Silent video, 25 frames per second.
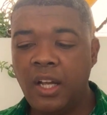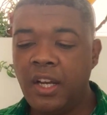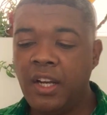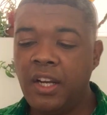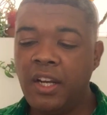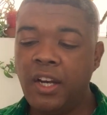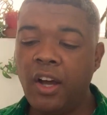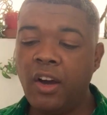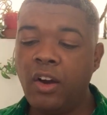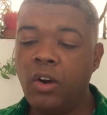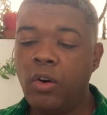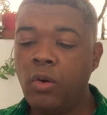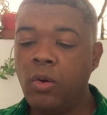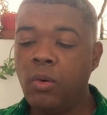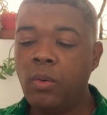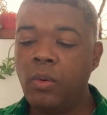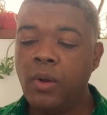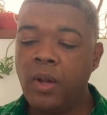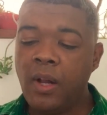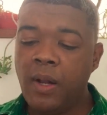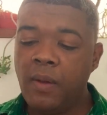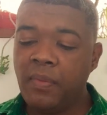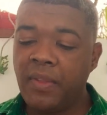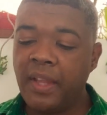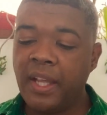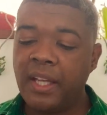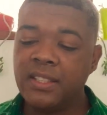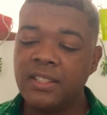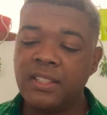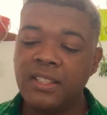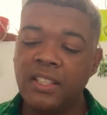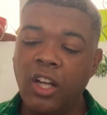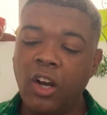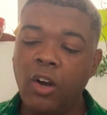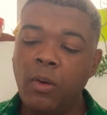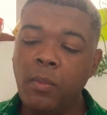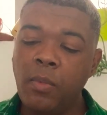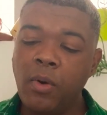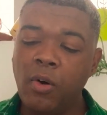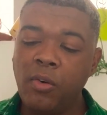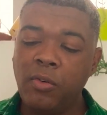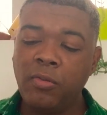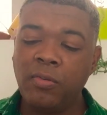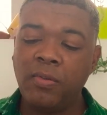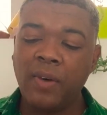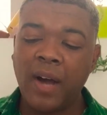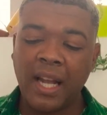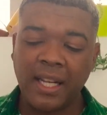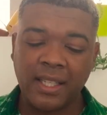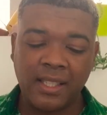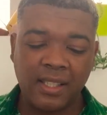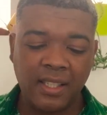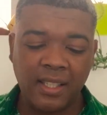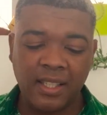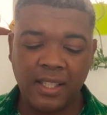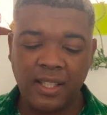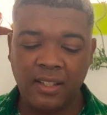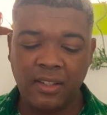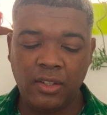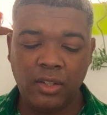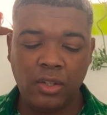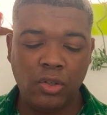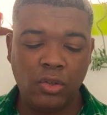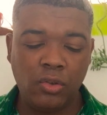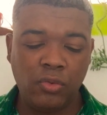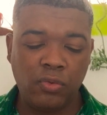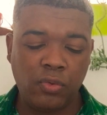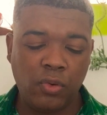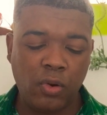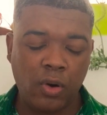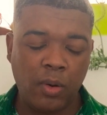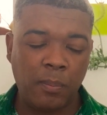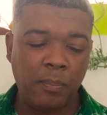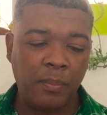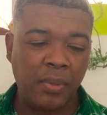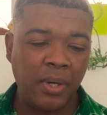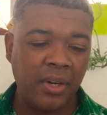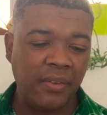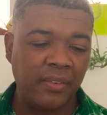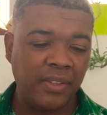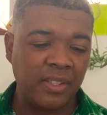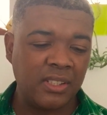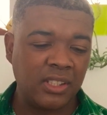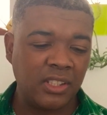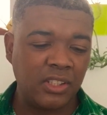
No, there's no more fighting in you for previous